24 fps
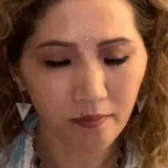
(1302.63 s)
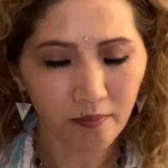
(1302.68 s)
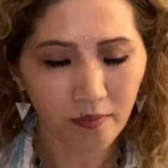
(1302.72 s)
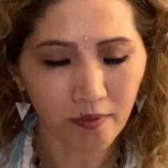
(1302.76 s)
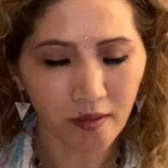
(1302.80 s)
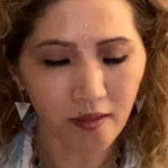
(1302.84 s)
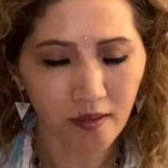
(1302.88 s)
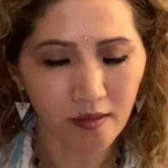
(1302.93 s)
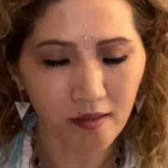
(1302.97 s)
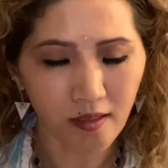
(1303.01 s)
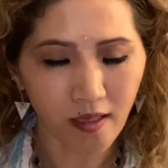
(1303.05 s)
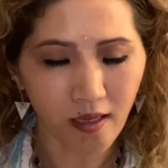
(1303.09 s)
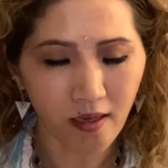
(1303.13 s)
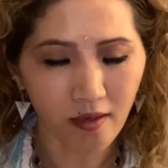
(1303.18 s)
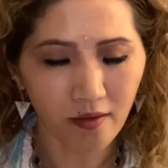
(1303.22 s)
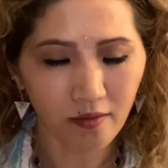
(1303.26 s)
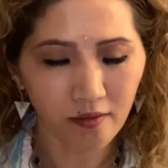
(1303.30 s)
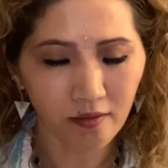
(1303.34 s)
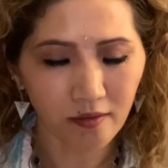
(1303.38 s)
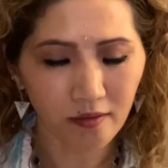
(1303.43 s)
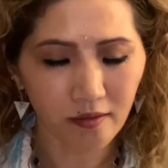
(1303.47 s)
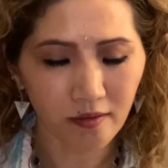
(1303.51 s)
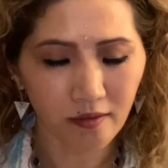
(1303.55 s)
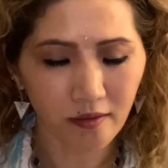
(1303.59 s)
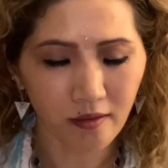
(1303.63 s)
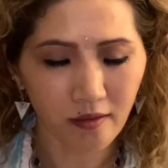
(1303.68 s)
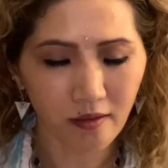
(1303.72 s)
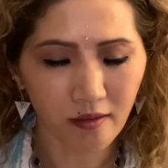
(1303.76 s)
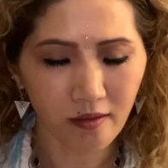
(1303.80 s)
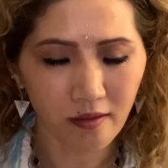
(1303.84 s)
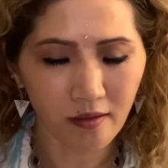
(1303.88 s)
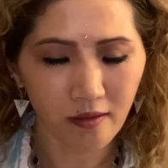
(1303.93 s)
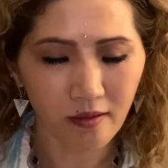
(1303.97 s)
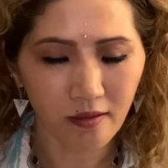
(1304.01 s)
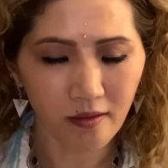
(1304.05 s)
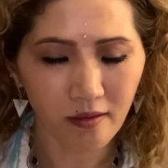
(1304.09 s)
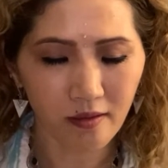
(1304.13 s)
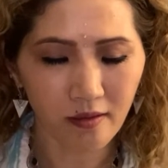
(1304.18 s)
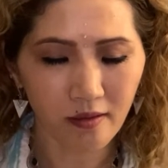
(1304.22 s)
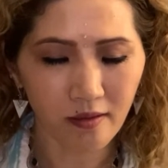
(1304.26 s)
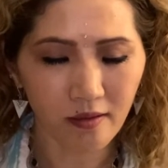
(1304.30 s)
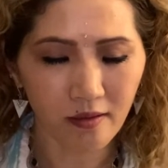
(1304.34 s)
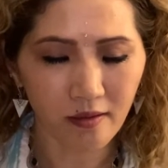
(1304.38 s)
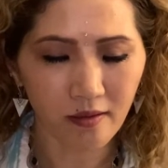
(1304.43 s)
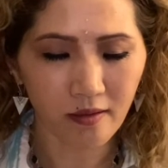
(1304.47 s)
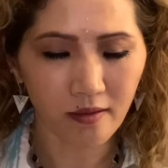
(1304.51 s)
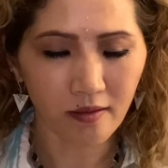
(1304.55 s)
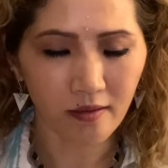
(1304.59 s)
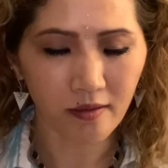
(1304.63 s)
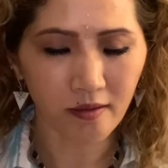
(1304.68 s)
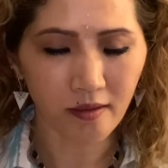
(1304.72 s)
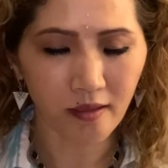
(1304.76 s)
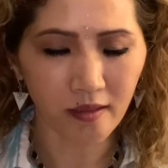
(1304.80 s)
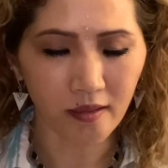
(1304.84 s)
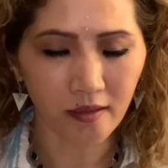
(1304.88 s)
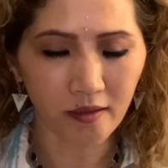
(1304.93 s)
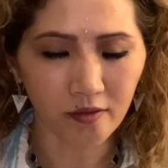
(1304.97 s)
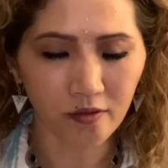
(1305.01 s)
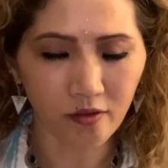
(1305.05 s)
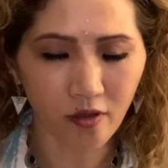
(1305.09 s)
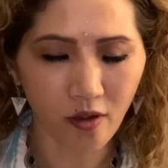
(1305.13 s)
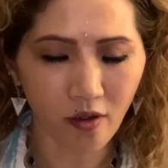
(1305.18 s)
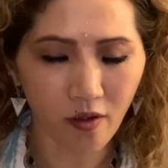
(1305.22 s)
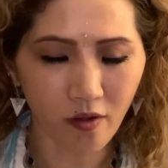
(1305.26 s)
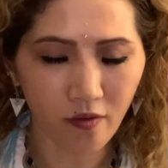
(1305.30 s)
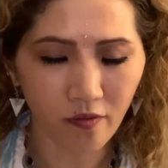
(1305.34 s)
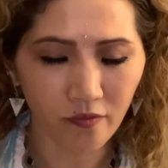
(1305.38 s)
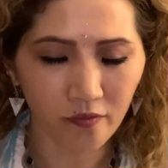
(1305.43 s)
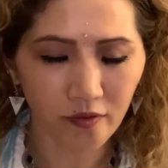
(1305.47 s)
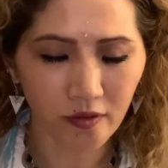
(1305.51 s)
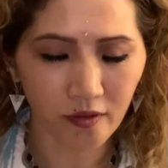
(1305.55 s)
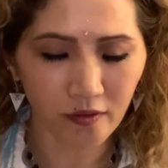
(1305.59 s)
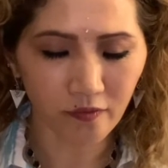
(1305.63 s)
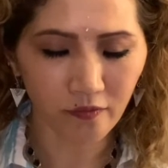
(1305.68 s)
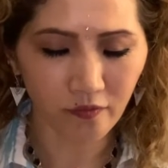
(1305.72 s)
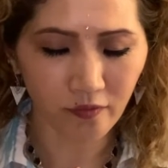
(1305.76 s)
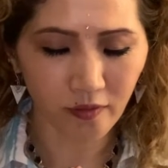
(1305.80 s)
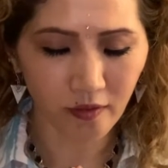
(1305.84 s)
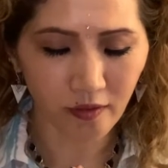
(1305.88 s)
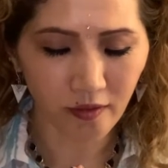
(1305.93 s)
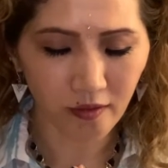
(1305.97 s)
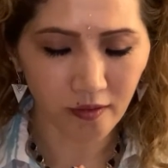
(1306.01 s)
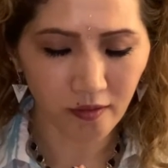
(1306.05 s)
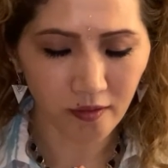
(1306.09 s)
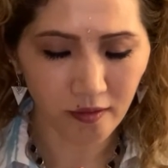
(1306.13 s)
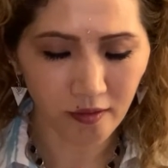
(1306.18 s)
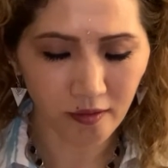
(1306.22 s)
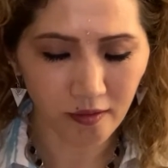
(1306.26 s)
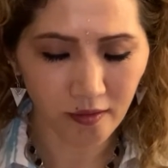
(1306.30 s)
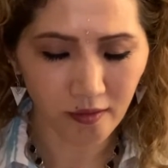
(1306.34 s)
Breathe out any doubt and fear.